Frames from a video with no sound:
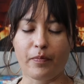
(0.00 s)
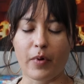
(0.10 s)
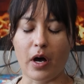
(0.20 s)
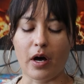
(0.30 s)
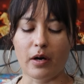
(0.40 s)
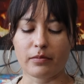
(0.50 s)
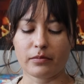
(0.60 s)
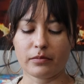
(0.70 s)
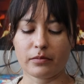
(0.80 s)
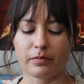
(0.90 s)

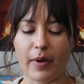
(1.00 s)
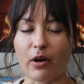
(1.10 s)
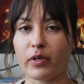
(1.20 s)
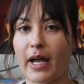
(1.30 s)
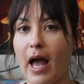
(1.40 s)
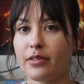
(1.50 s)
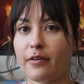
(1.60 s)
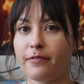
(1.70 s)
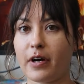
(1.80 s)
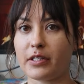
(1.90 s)
back when I had the
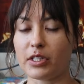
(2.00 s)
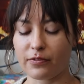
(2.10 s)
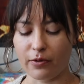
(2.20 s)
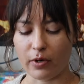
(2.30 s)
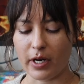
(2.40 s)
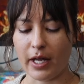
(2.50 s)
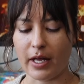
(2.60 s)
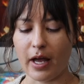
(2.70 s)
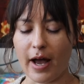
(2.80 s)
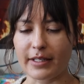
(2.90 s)
funds for
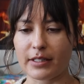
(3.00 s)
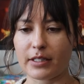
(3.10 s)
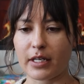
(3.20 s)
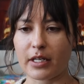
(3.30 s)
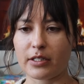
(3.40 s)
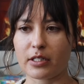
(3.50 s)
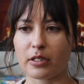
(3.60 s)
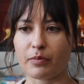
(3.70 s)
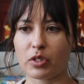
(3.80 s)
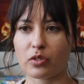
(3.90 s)
it, I did
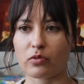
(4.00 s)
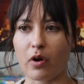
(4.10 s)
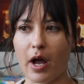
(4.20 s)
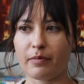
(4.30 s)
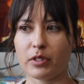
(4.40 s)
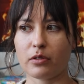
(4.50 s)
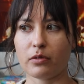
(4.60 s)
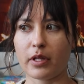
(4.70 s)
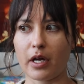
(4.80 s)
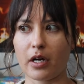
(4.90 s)
subscribe to
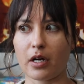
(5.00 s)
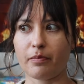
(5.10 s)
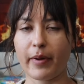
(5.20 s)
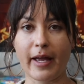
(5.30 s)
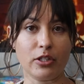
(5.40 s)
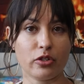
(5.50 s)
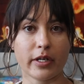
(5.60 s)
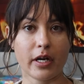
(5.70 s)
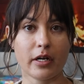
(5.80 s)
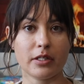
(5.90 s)
their
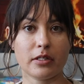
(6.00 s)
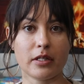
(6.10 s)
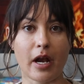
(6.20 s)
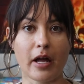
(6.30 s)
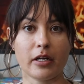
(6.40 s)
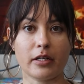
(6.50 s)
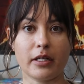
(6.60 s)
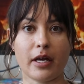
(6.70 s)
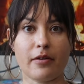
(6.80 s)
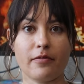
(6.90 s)
Patreon so that I could
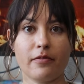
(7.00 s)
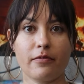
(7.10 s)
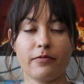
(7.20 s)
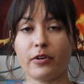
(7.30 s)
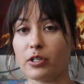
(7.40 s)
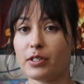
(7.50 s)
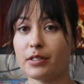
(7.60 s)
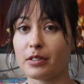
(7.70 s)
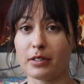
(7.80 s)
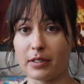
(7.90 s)
get
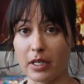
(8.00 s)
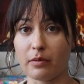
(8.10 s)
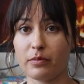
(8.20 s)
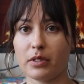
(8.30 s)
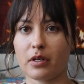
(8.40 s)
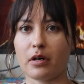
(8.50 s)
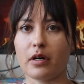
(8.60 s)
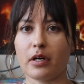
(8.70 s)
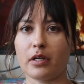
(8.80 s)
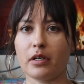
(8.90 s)
first dibs
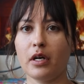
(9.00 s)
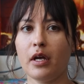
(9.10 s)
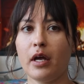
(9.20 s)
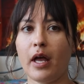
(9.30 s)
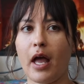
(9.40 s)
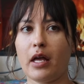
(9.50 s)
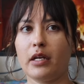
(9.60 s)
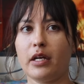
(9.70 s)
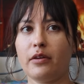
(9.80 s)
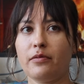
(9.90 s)
on
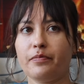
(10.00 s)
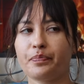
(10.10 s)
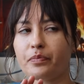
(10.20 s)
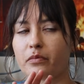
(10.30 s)
any